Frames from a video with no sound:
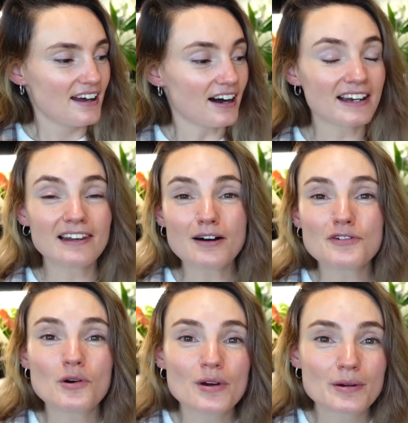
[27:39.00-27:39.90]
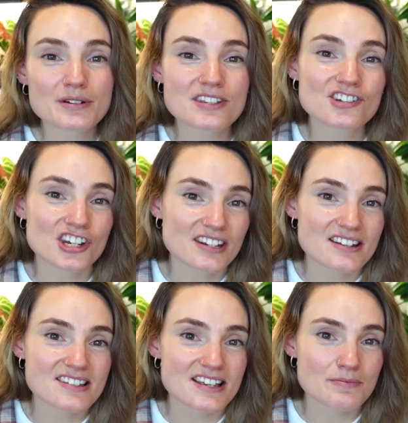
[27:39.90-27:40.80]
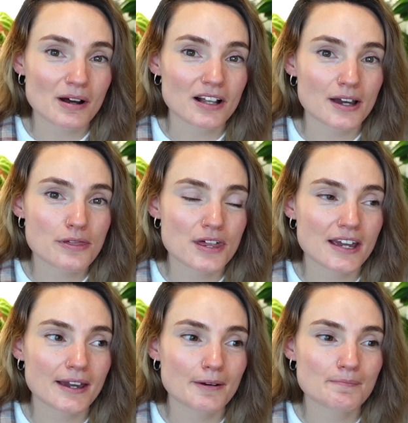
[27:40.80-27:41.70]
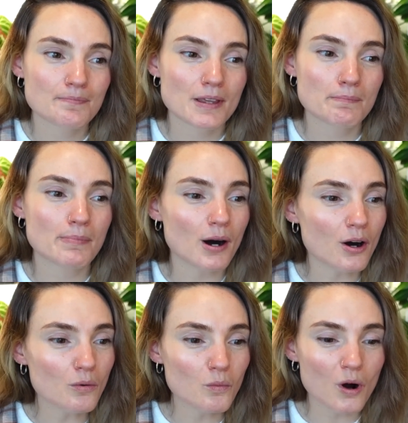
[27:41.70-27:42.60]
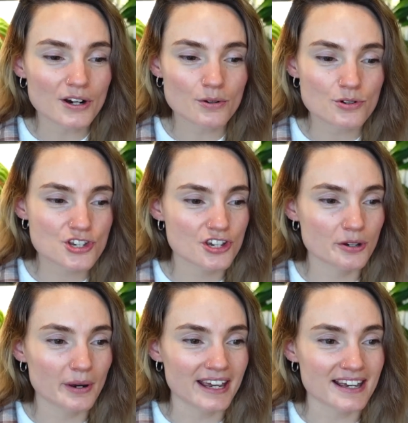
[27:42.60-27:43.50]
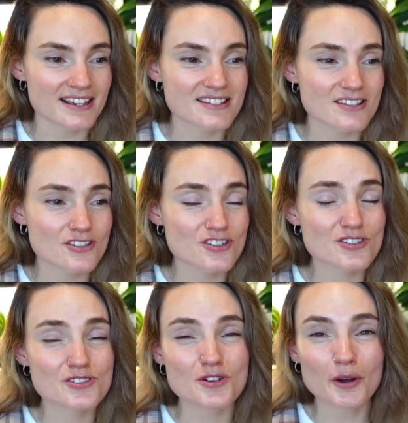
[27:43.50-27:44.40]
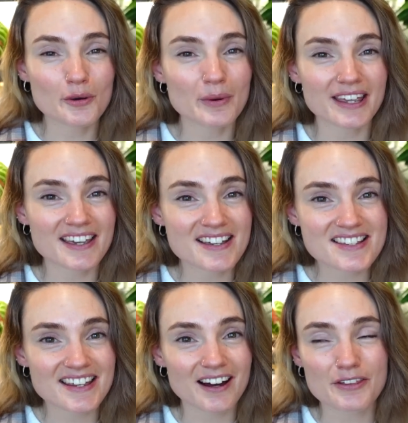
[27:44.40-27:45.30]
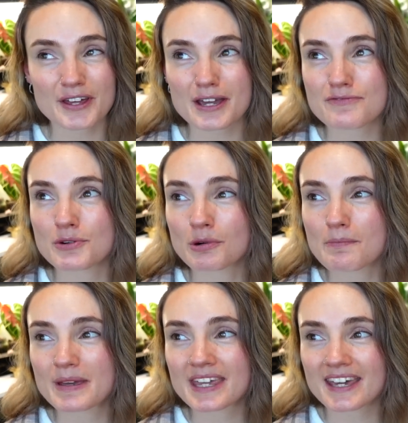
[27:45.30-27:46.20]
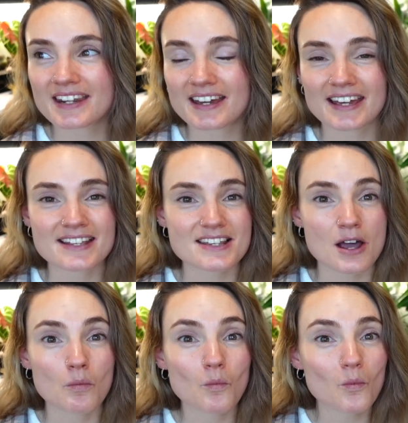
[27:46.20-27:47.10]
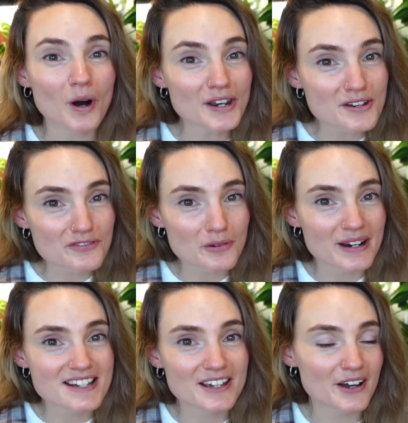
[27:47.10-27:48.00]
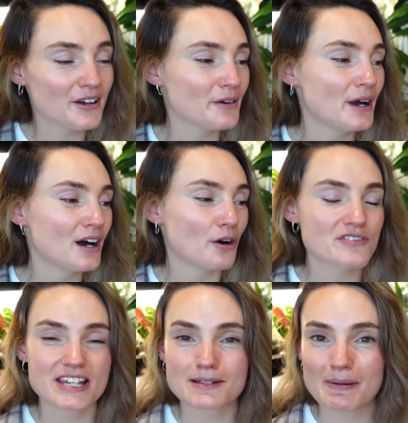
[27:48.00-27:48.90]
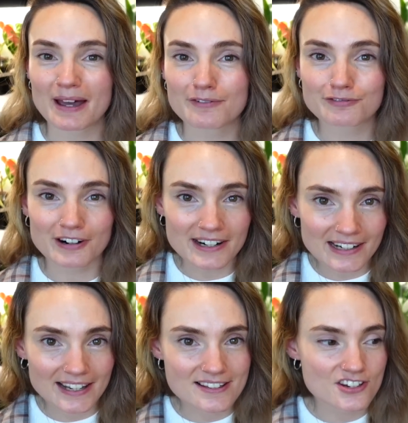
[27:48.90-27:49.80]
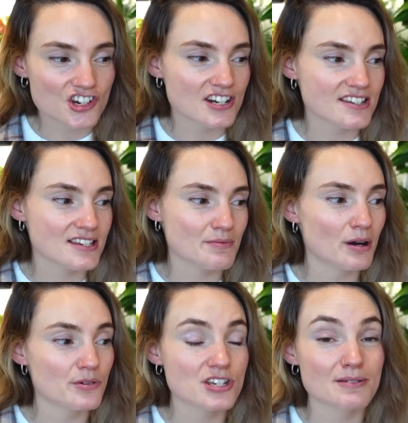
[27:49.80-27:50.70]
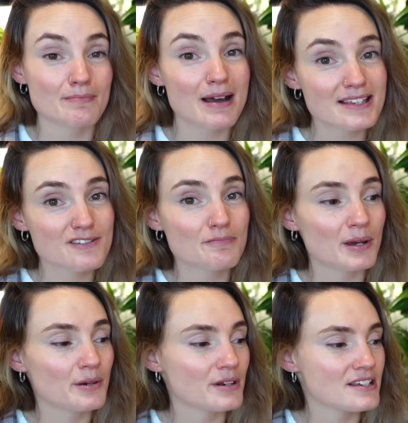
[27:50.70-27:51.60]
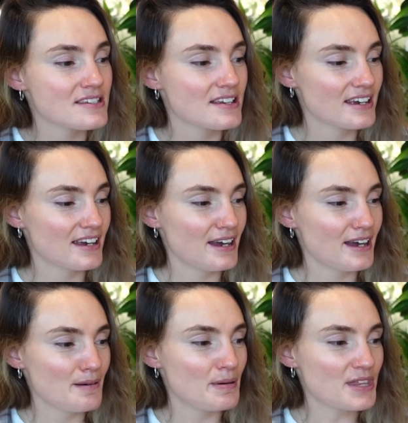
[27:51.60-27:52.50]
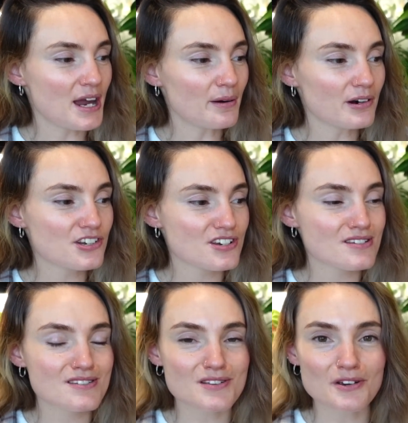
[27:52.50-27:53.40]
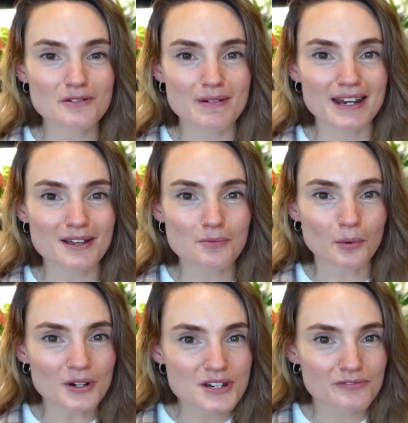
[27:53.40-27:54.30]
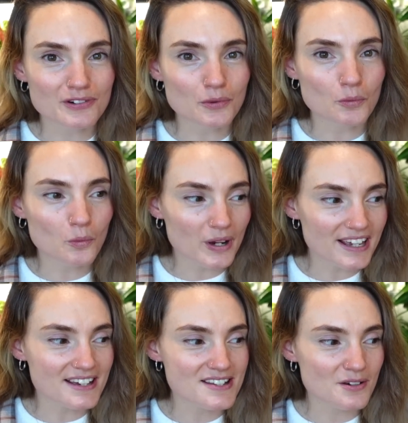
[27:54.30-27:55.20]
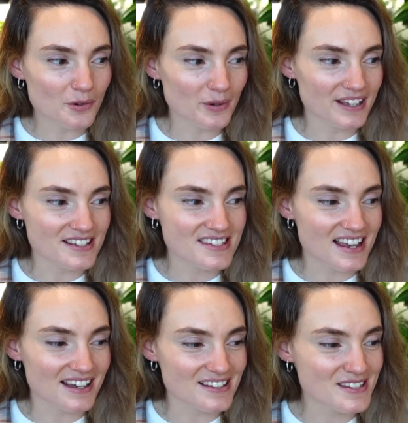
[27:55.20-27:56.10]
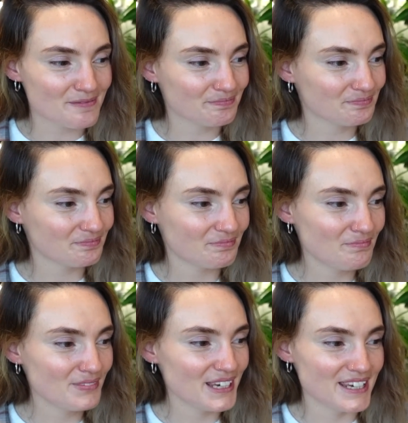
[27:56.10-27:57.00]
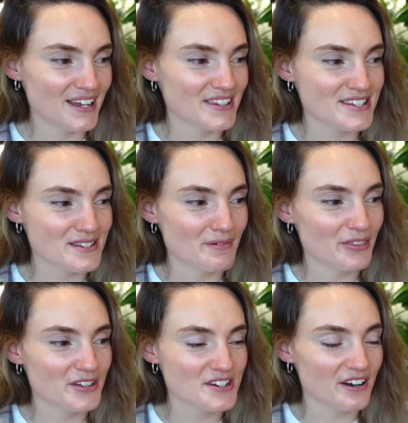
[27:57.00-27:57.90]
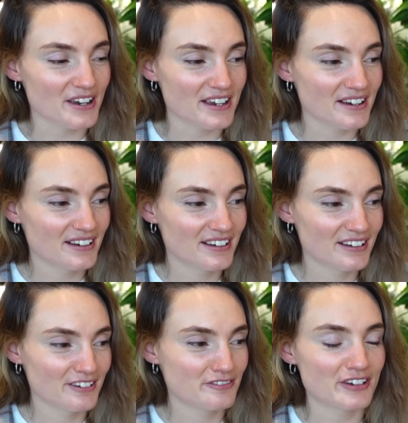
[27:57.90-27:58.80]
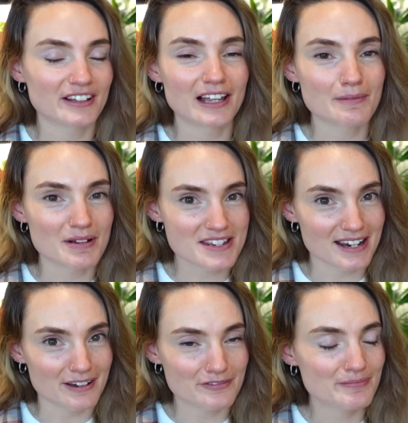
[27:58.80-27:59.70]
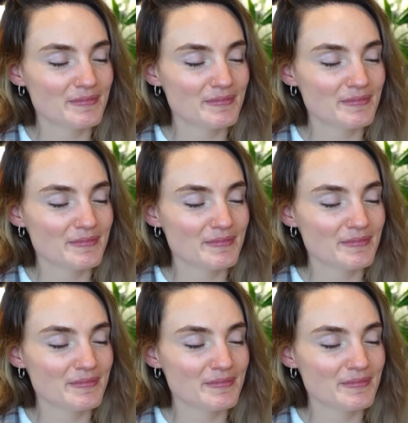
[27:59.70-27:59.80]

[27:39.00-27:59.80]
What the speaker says: I love Hoya as a genus as well. I think bar one or two, it is so easy. I think if you're a beginner, it's a wonderful way to go. Obviously, it's pet friendly as a genus as well, which is a massive bonus. But there are just so many wonderful, weird Hoyas. And yeah, this is one that I feel I must have.